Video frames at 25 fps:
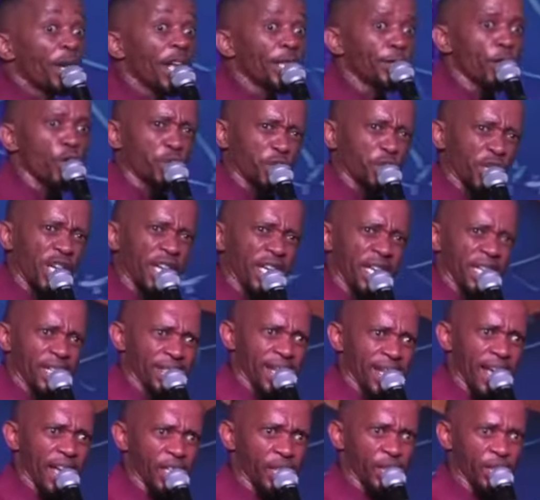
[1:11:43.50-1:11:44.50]
to
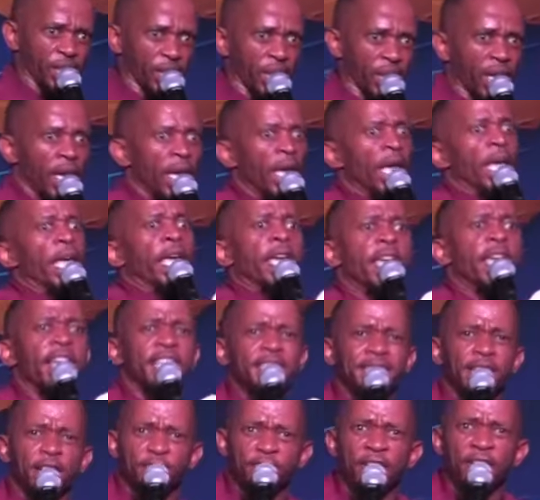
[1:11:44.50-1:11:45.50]
Jesus. A
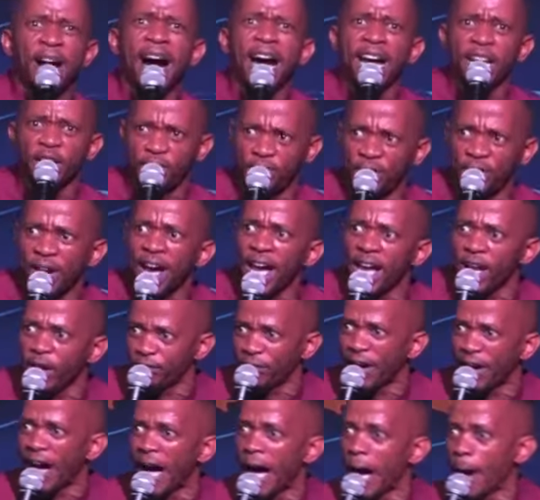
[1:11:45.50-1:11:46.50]
divine
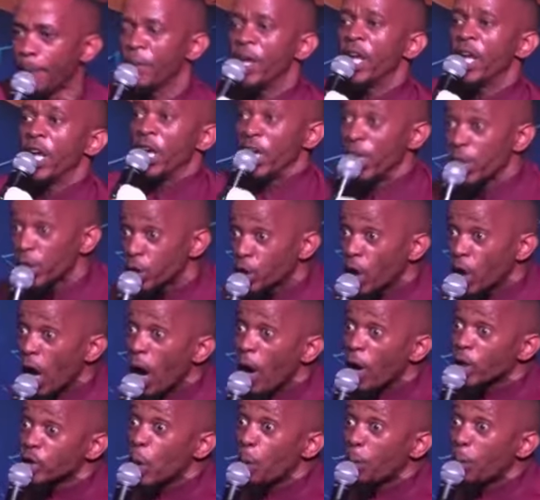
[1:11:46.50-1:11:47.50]
favor is
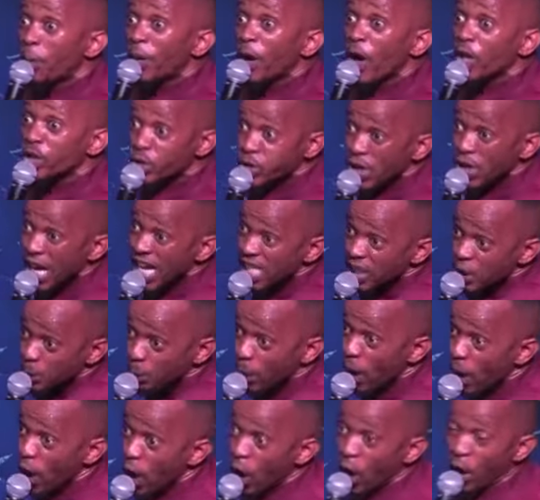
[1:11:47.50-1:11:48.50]
going to be a
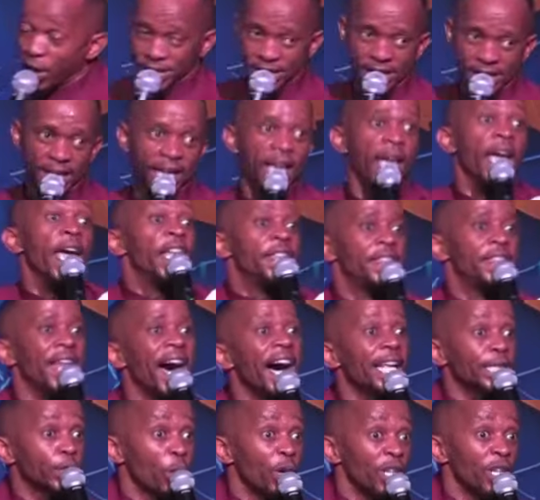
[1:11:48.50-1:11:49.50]
transport
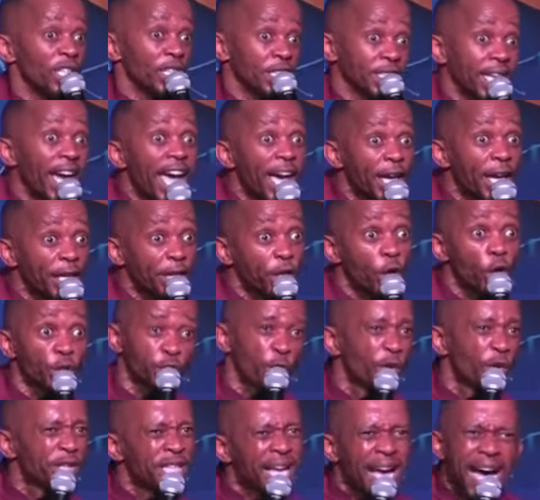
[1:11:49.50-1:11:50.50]
that will take you
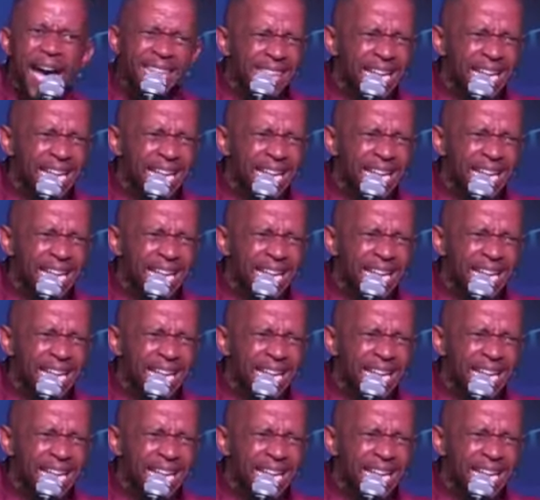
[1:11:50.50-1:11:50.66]
to the other